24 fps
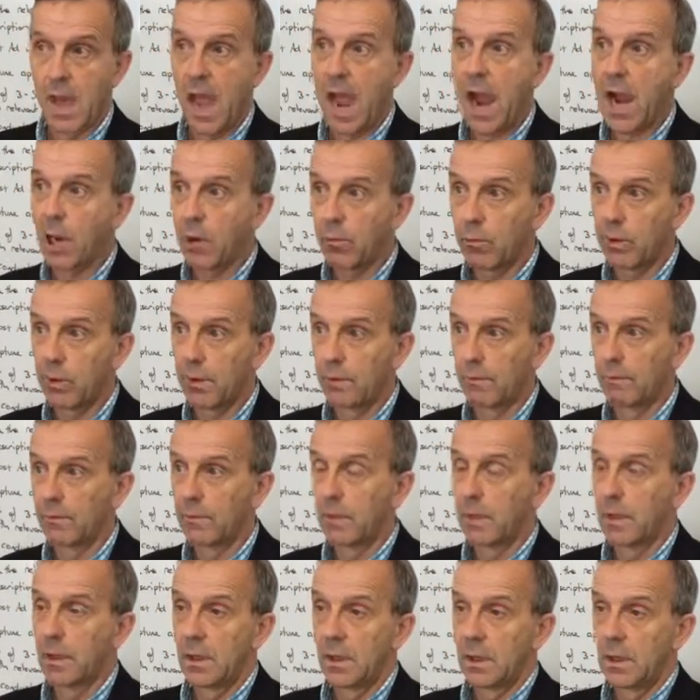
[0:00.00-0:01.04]
acronym
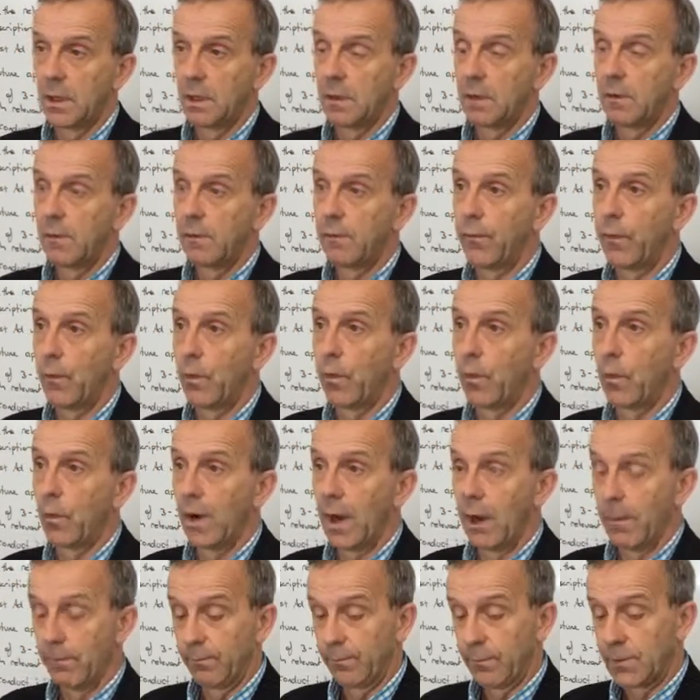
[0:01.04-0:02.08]

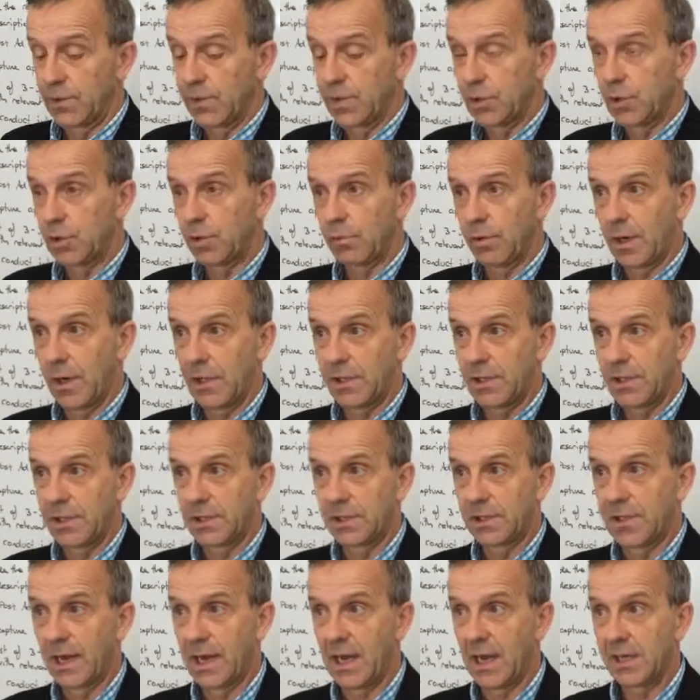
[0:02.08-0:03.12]
for
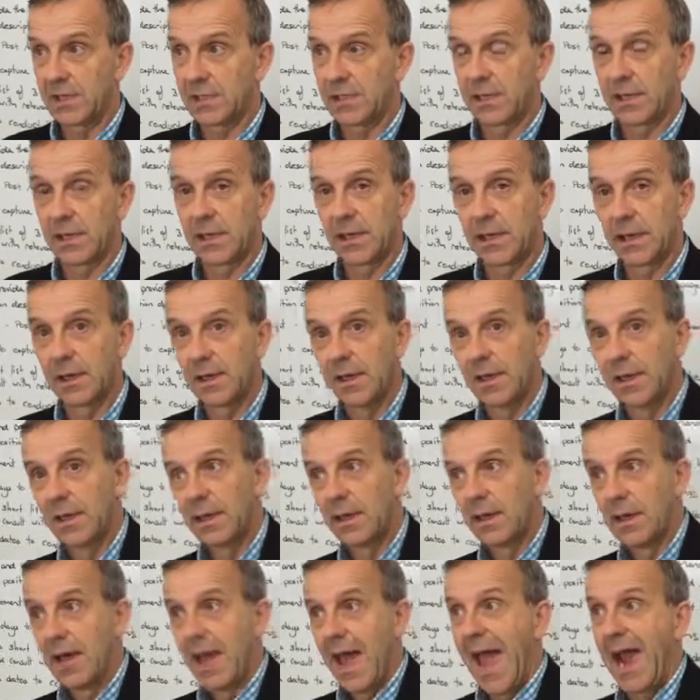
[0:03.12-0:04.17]
situation, task,
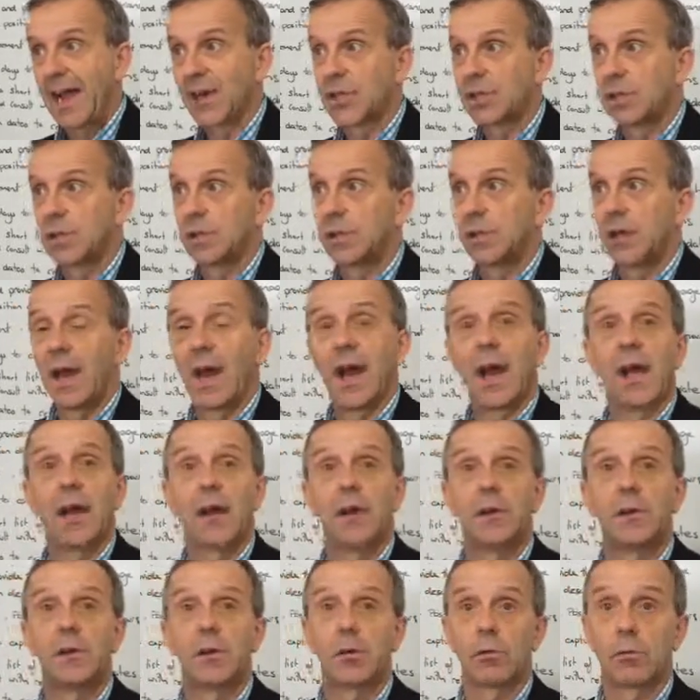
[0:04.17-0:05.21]
action
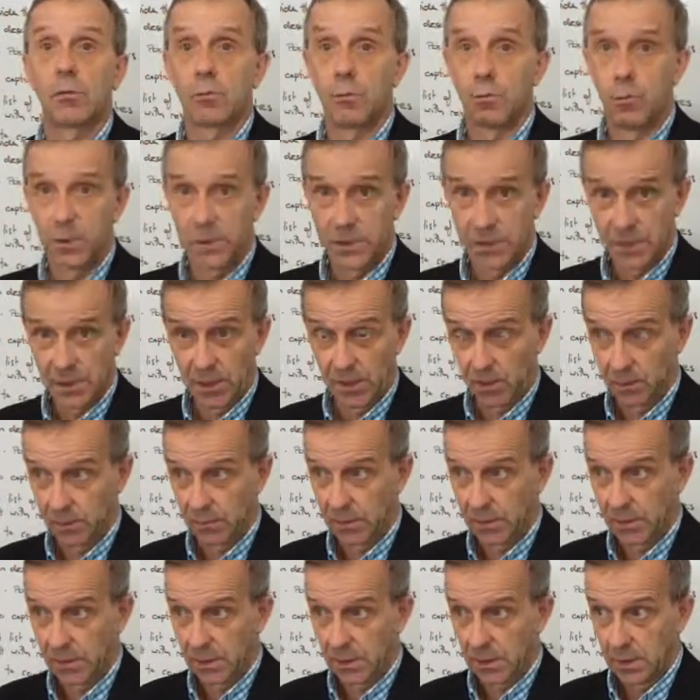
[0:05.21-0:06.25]
and result.
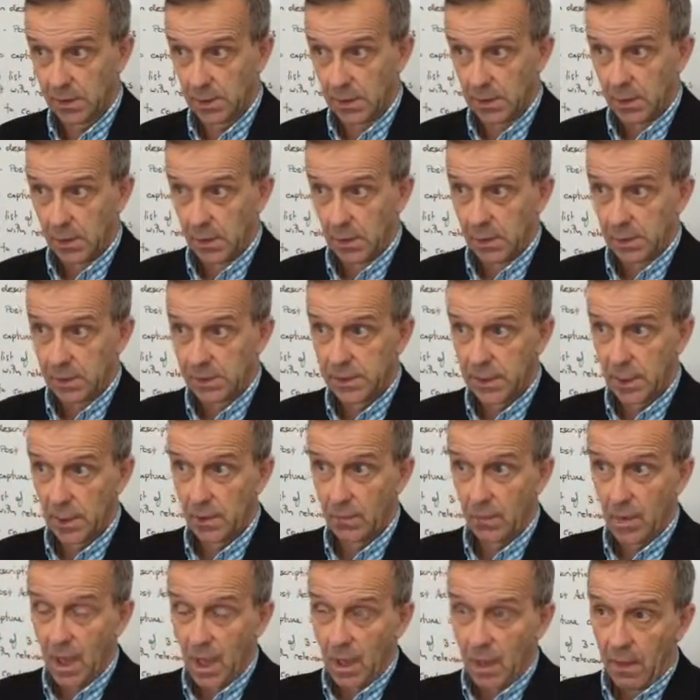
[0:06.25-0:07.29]

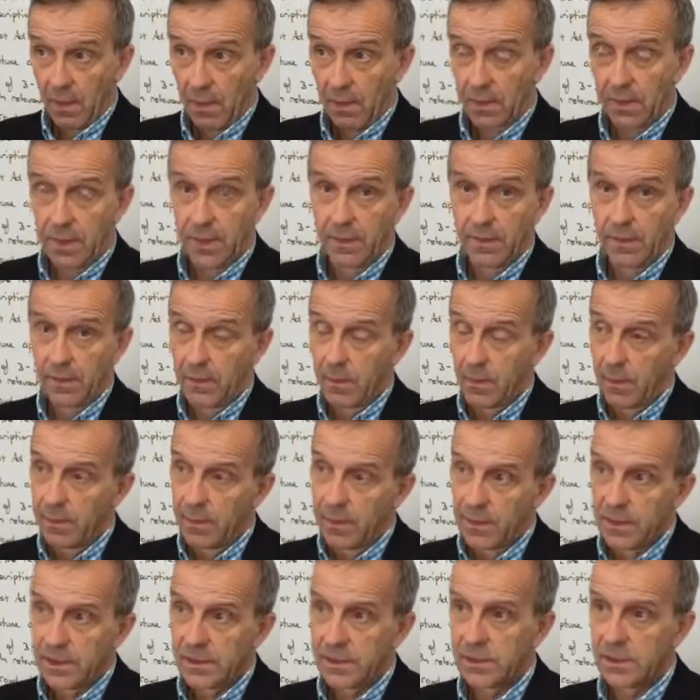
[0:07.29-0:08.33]
So
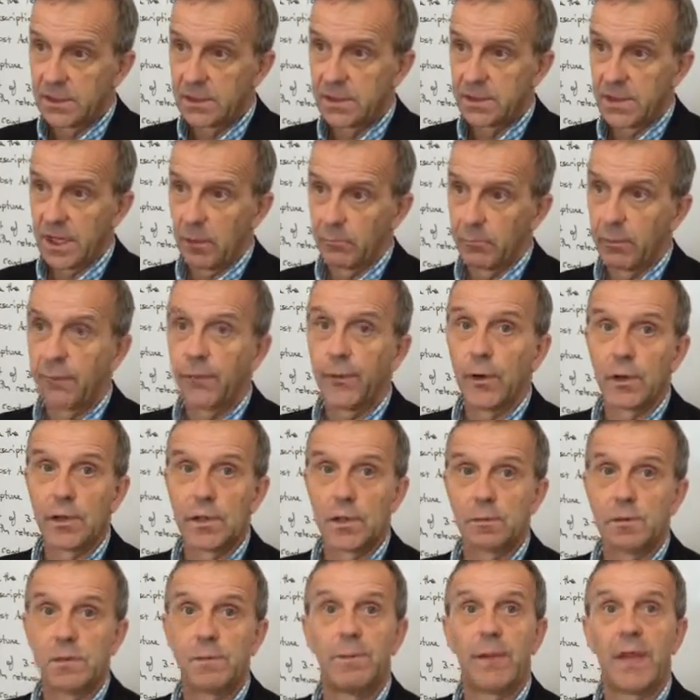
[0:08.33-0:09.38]
this is referred
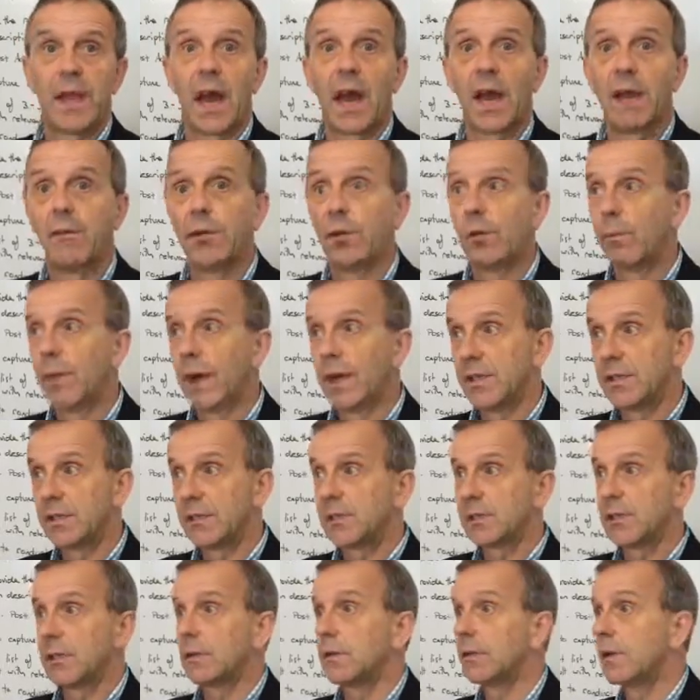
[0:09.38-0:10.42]
to as behavioural
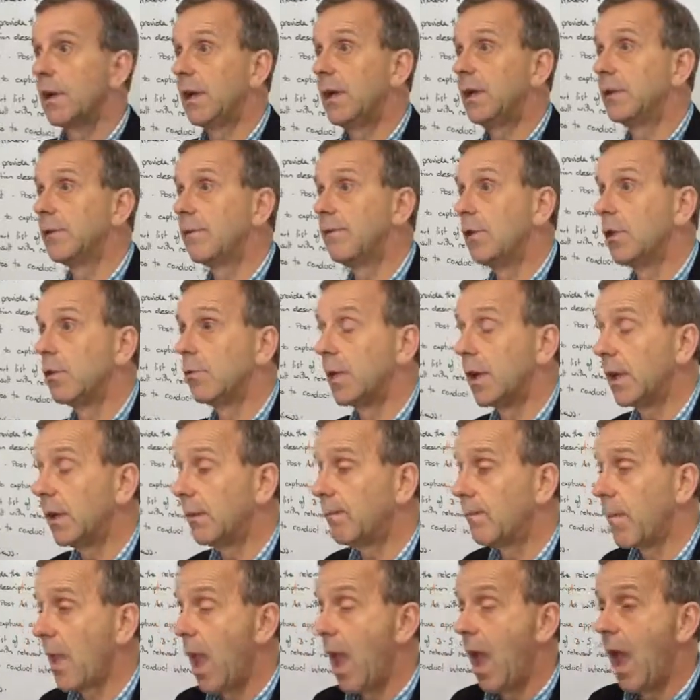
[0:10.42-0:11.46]
based
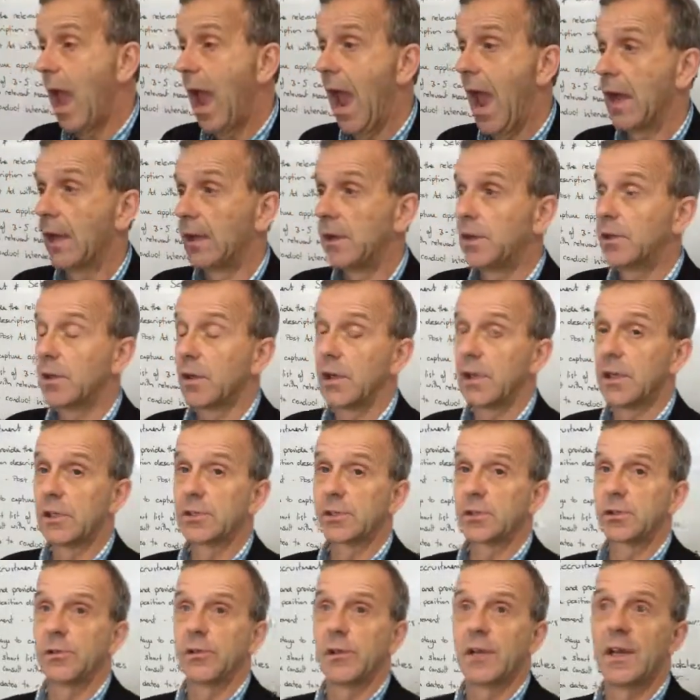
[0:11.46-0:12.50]
interviewing, and
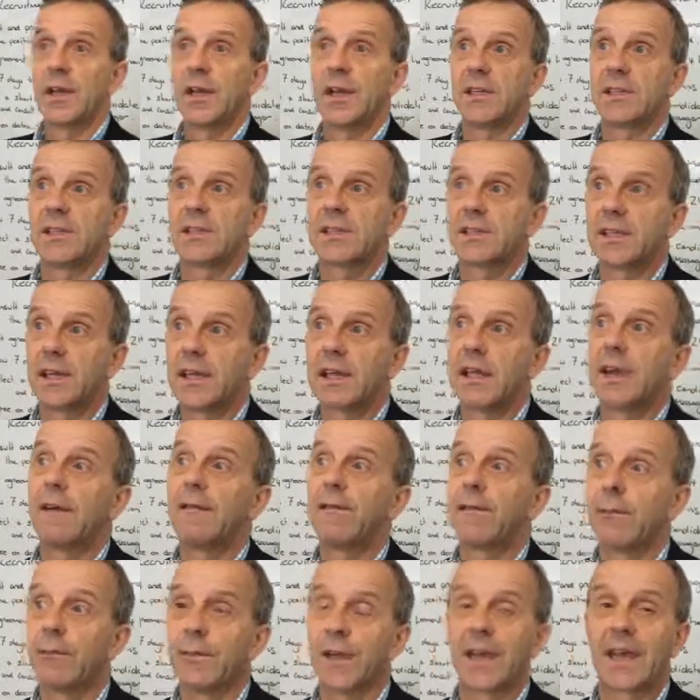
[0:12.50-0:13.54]
it's seeking
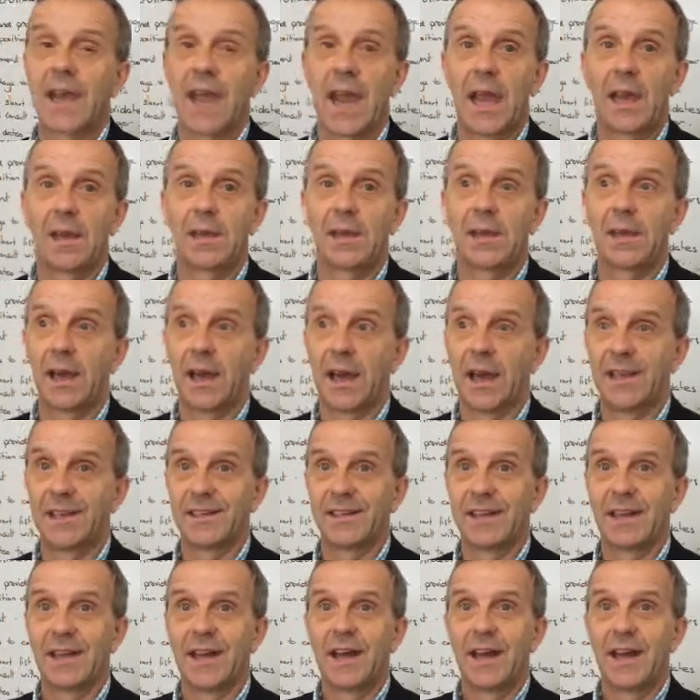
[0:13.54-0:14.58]
from the candidate